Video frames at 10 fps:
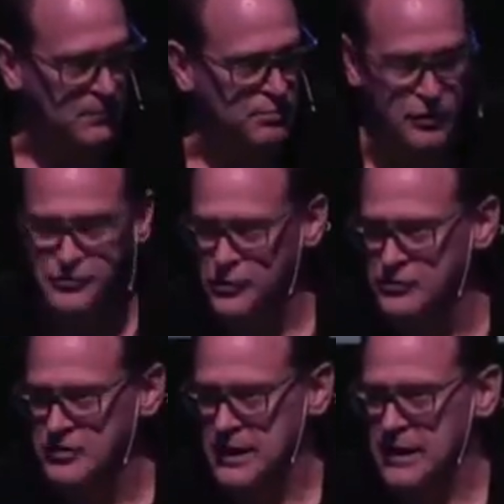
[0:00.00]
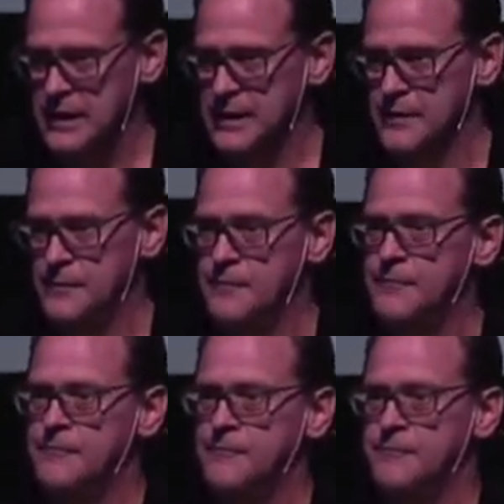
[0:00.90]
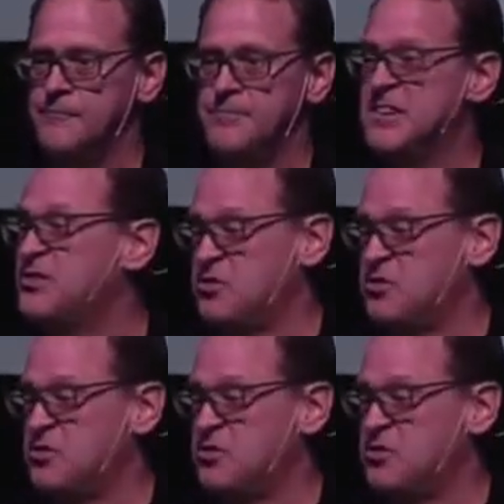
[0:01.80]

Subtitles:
profusely. This